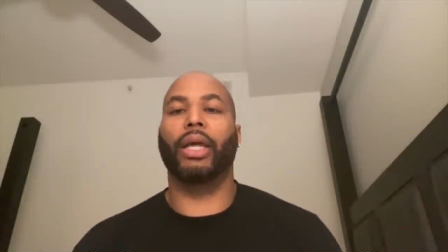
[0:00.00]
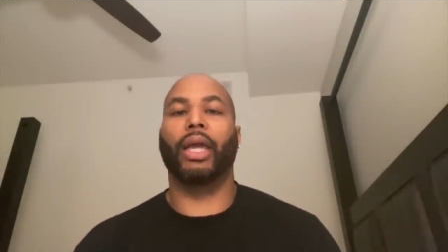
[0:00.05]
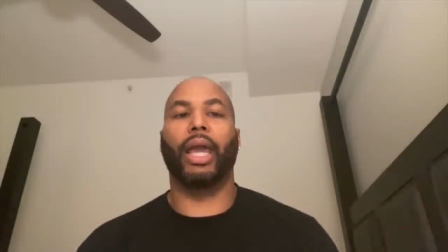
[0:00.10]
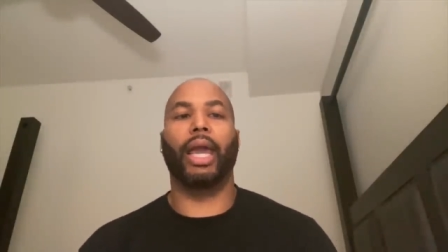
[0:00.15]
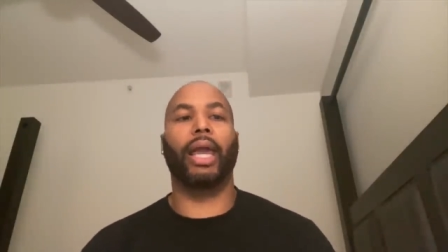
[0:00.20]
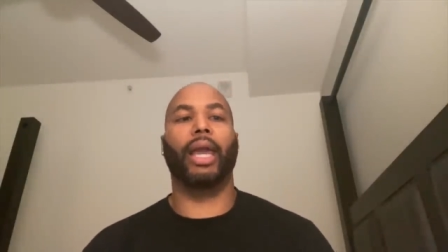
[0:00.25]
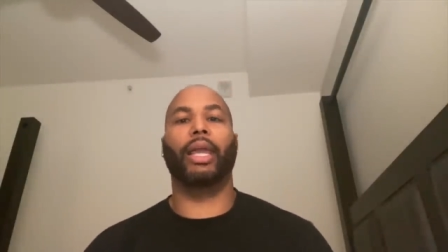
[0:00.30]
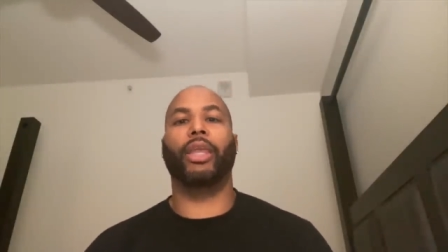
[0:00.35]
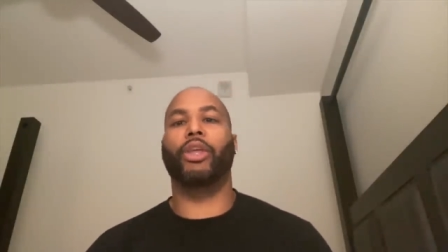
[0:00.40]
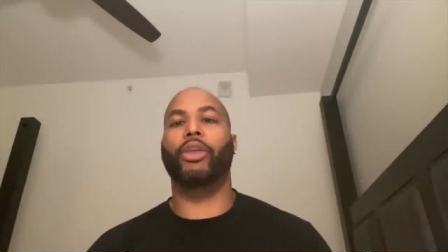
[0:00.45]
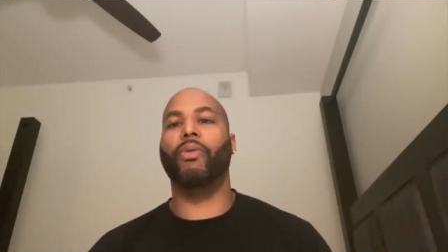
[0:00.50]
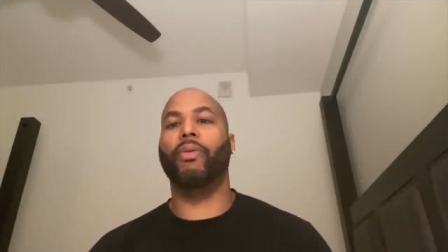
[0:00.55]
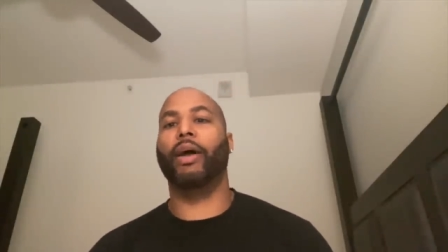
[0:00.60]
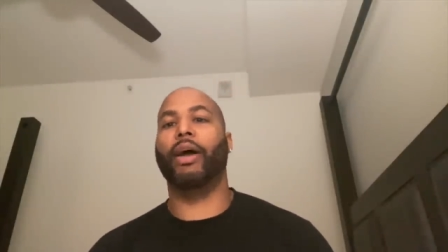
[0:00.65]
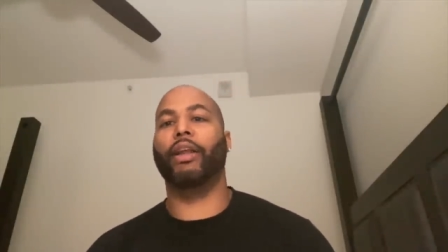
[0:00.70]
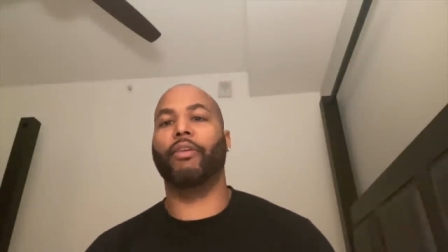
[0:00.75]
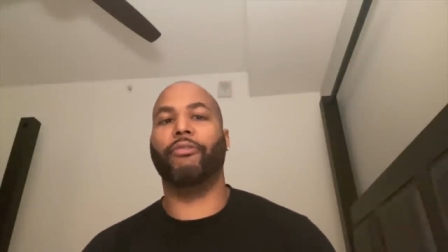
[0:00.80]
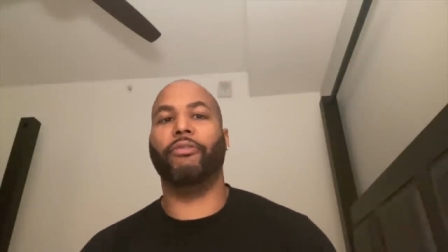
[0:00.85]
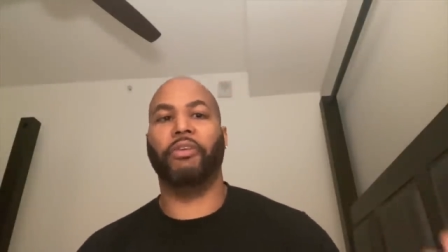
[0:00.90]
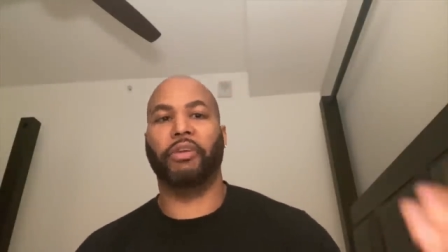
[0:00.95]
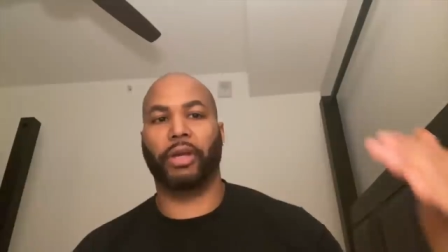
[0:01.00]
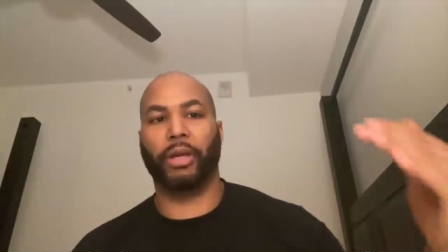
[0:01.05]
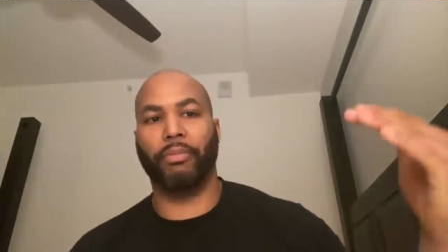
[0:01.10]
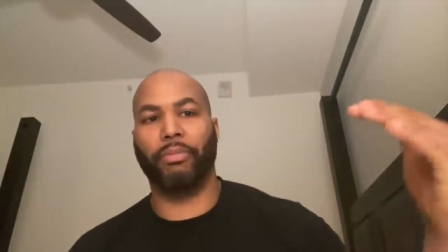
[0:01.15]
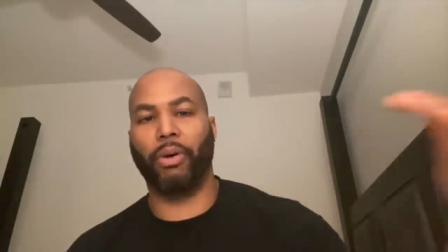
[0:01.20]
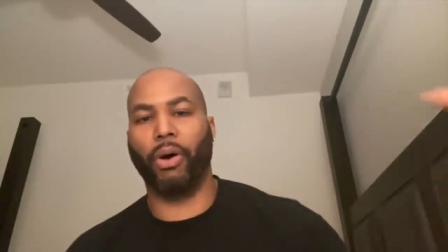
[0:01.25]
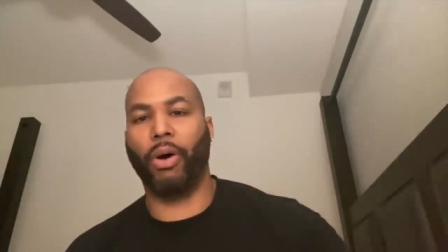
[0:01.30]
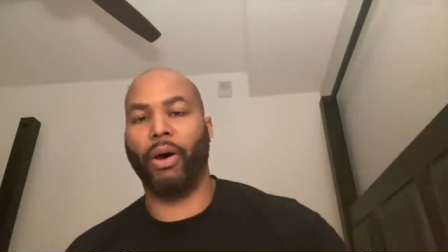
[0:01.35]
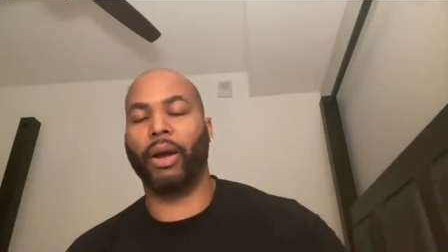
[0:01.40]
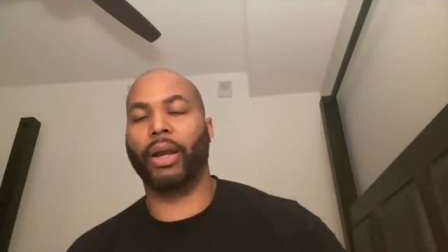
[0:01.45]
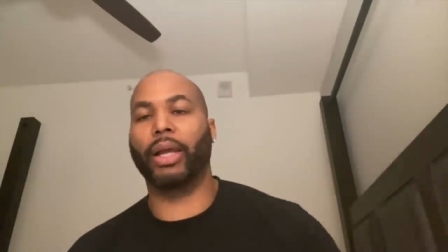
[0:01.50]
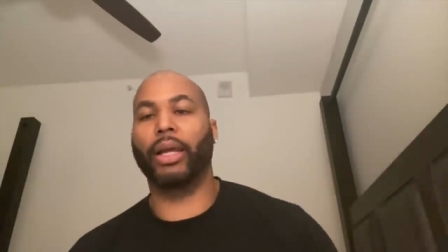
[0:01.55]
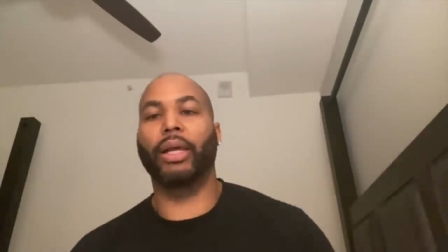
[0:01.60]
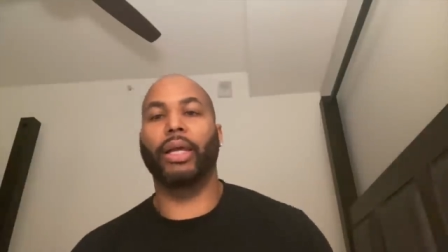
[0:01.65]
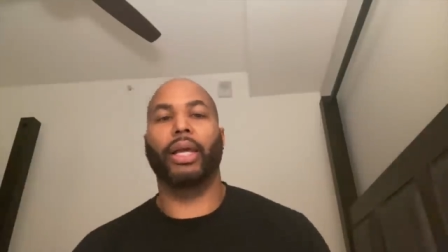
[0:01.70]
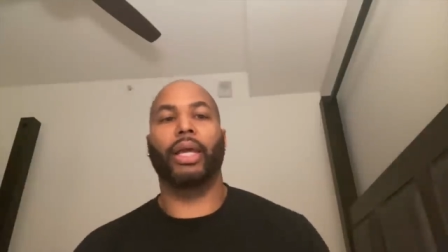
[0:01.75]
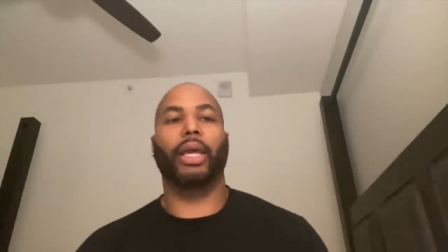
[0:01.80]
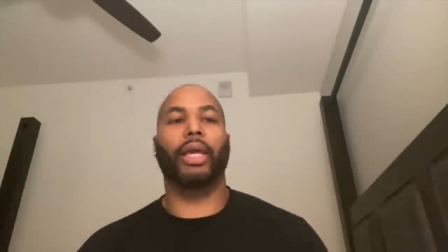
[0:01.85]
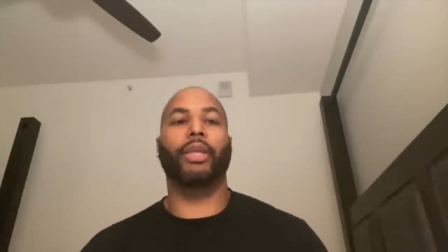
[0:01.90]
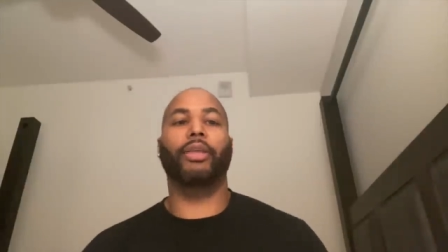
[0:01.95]
and you at a fucking party
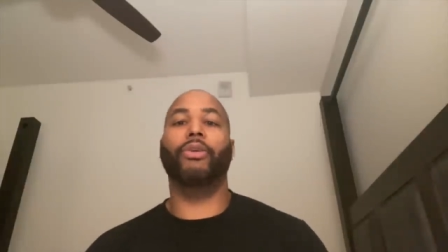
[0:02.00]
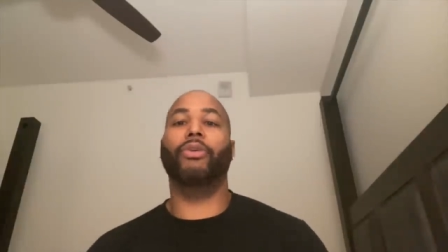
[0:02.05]
and